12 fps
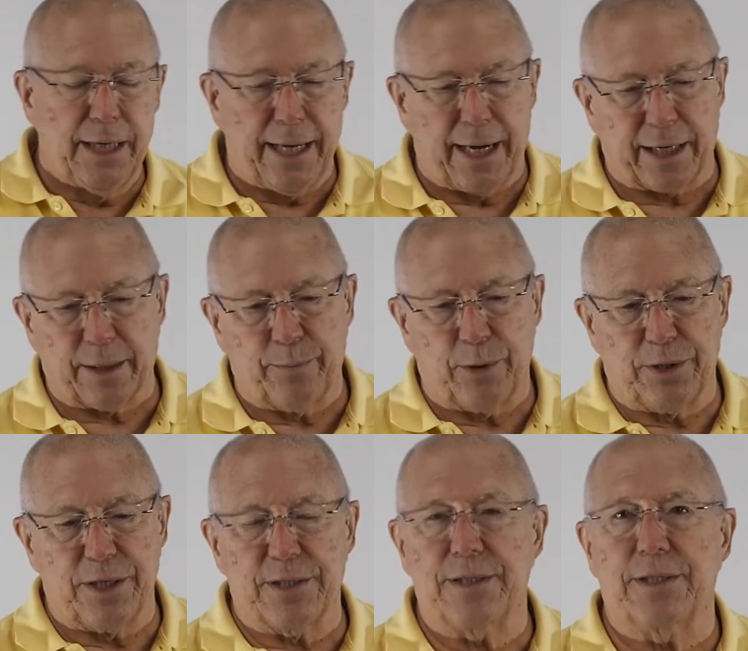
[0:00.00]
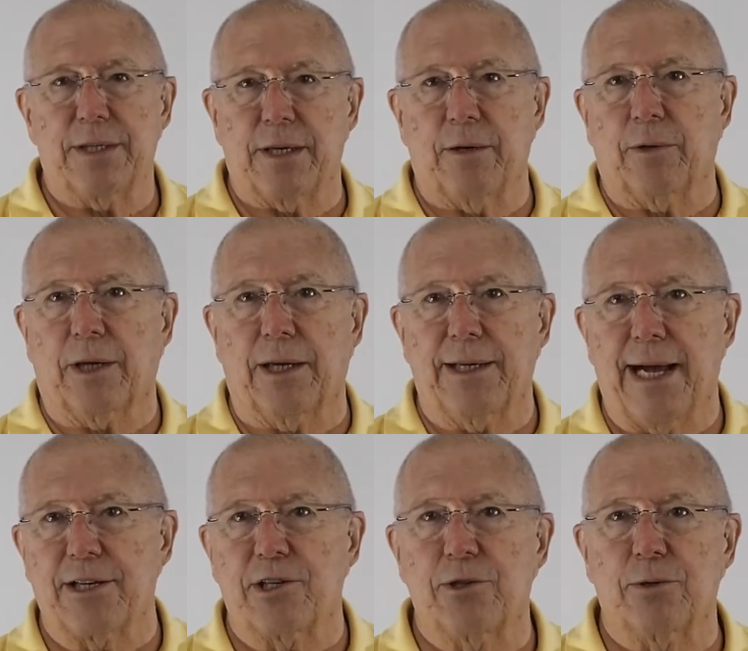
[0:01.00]
and I could put this, uh,
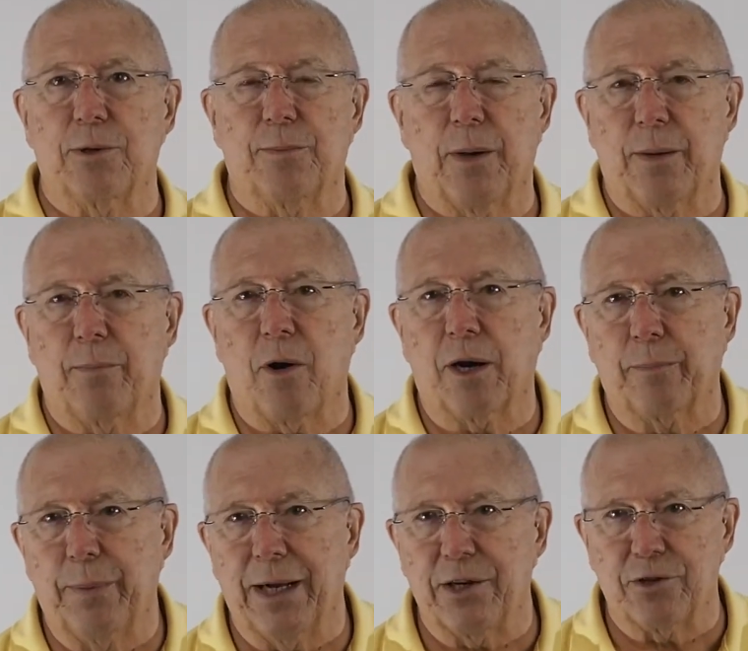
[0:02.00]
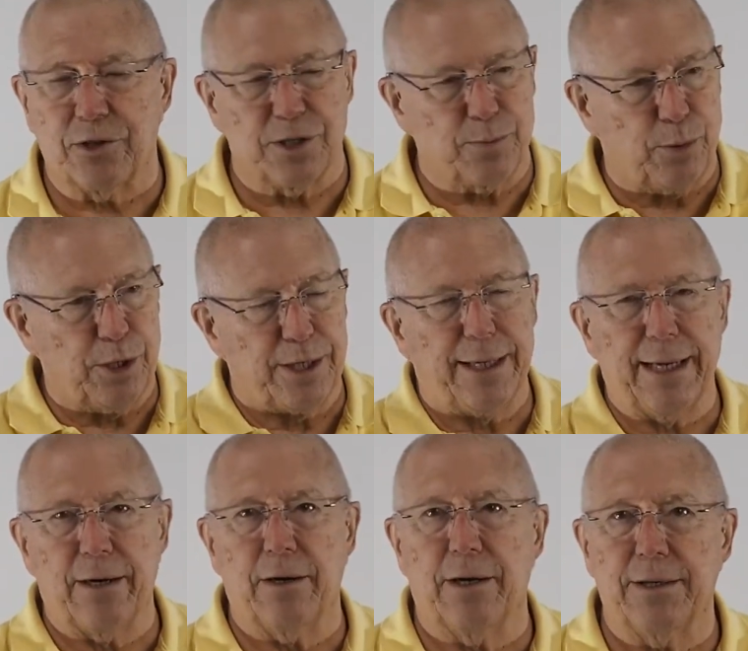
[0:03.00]
attach it to a, a, park bench or just put it
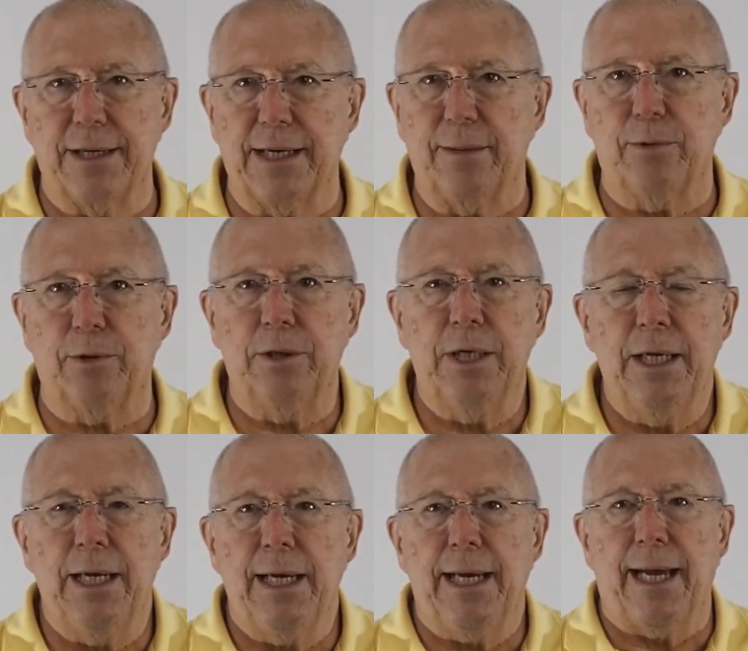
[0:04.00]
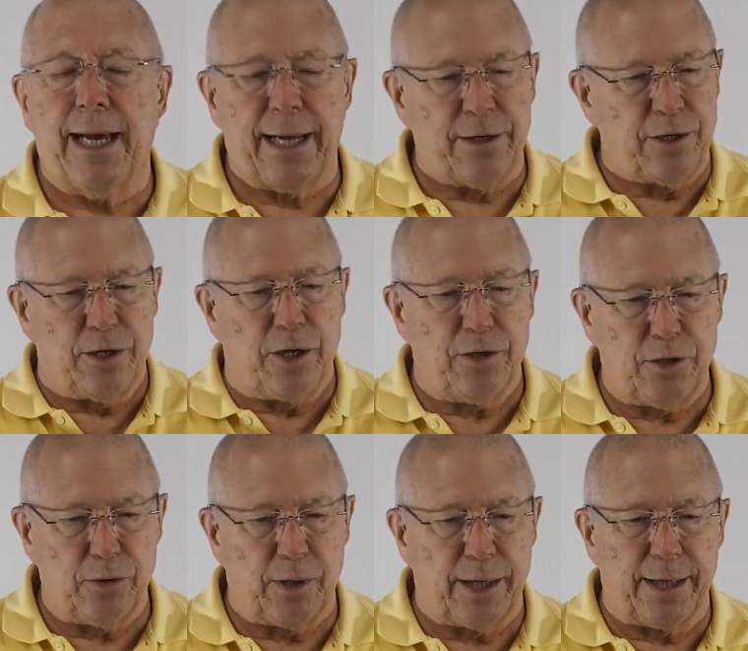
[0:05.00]
down on a table and
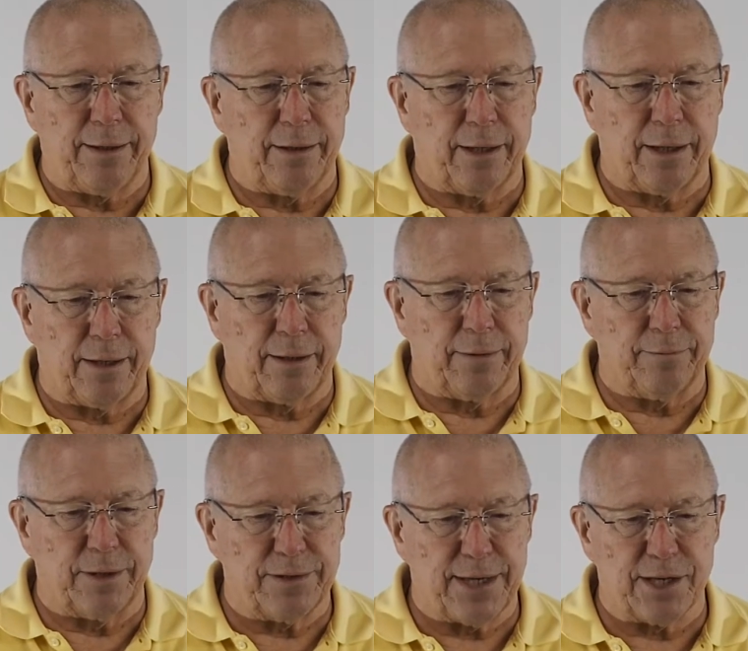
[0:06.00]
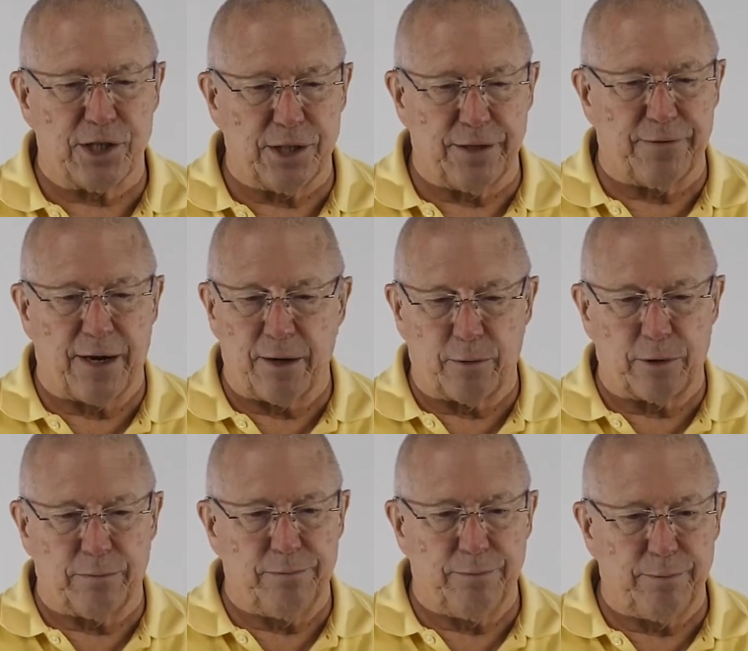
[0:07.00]
do a, uh, a session if I
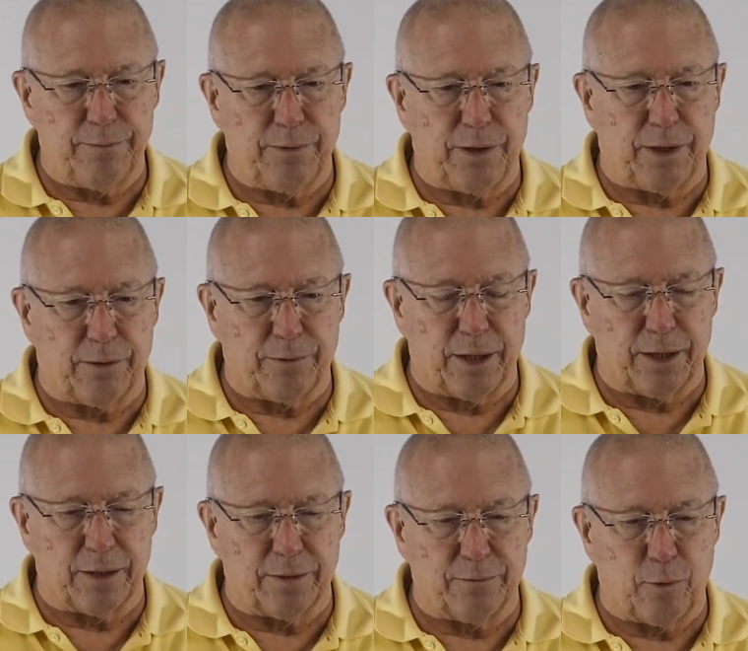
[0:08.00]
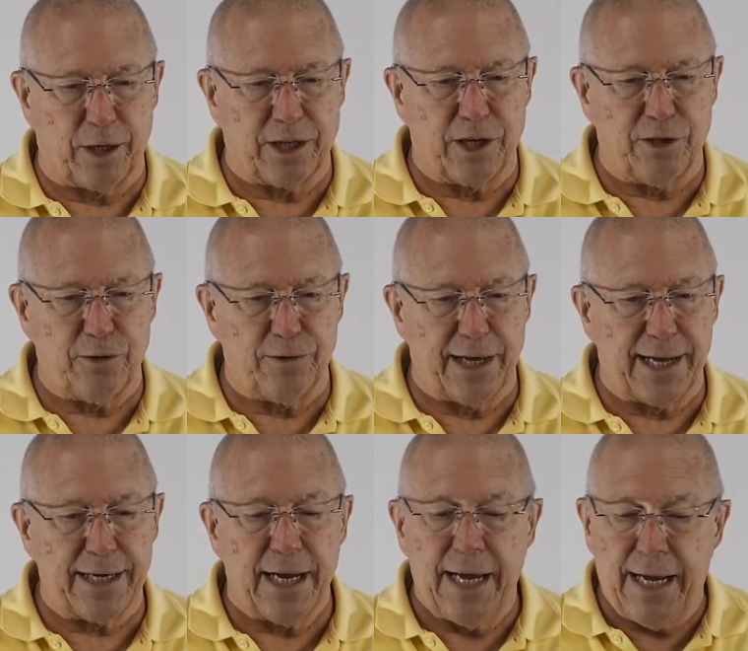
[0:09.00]
were you know, uh, wanting to do
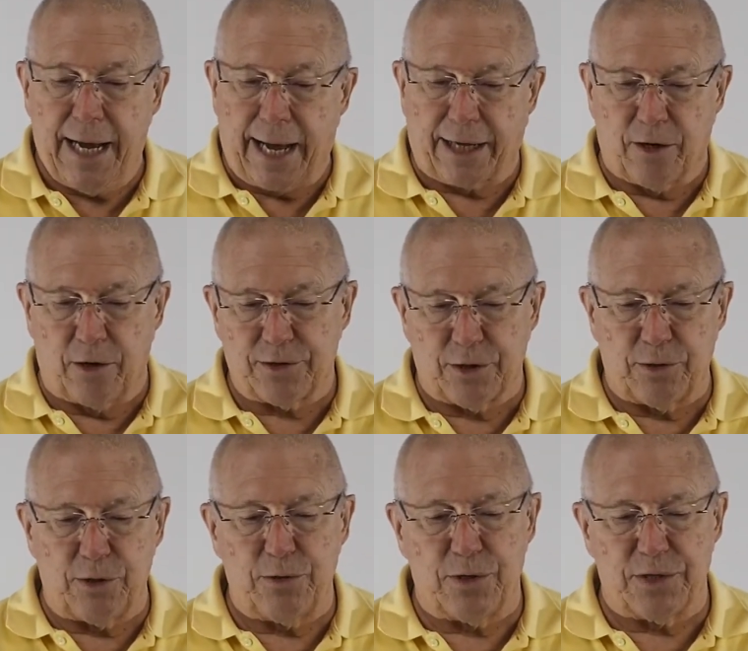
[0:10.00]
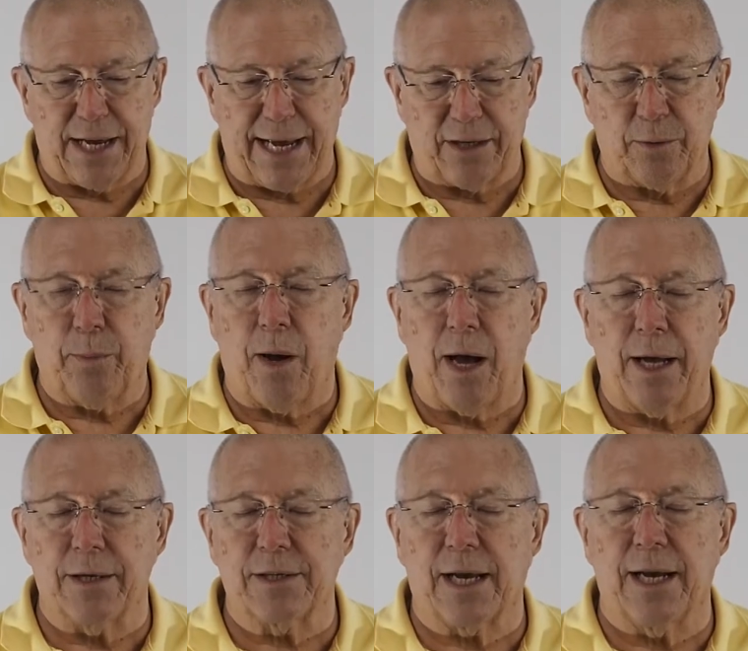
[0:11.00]
that. I could also use this handle
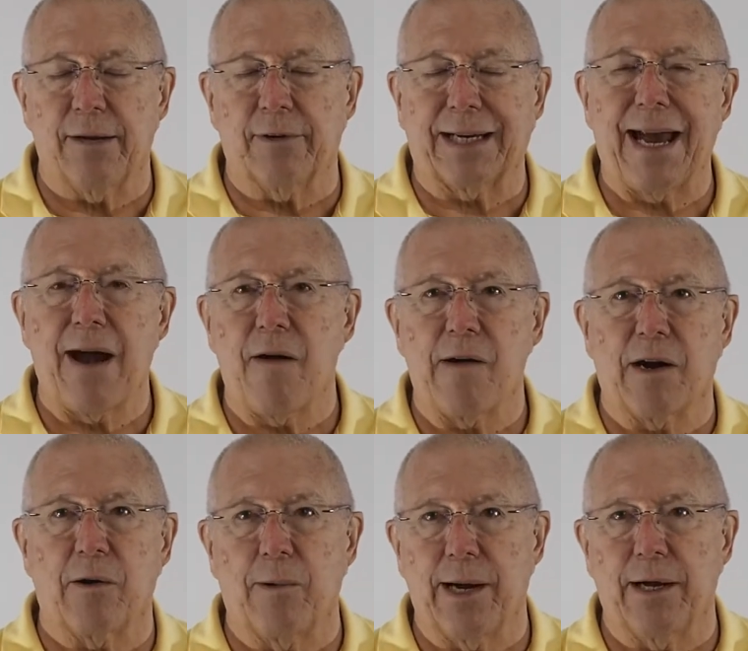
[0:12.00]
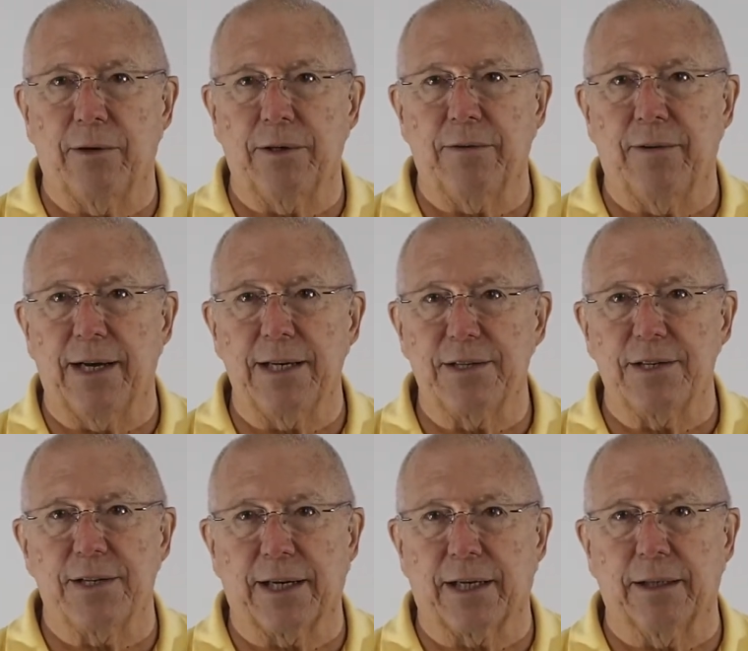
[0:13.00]
pod as kind of a carry around device,
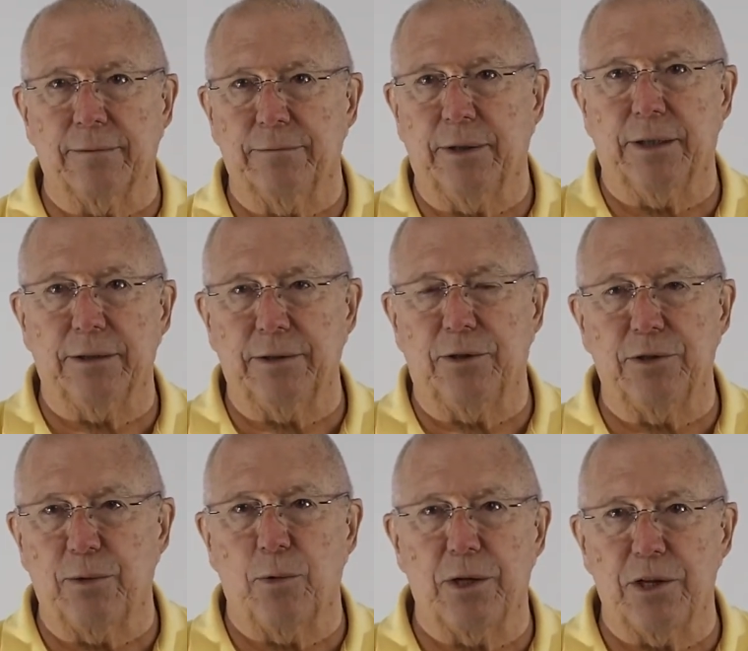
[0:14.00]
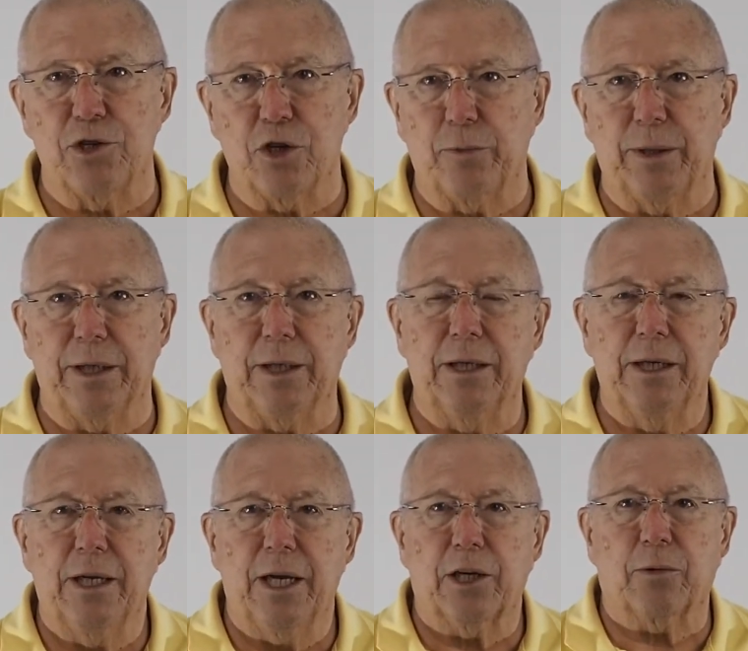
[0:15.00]
just like a, uh, uh, using one of the Joby
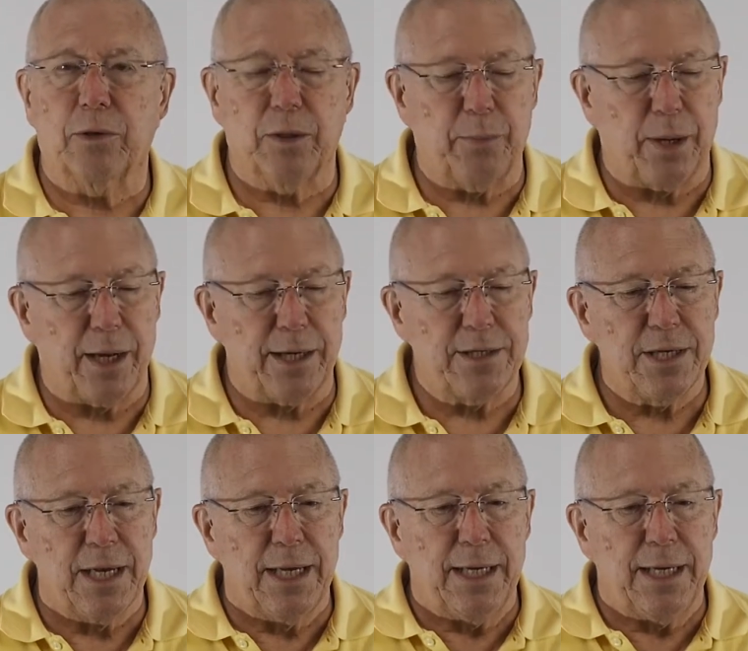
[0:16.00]
Gorilla Pods.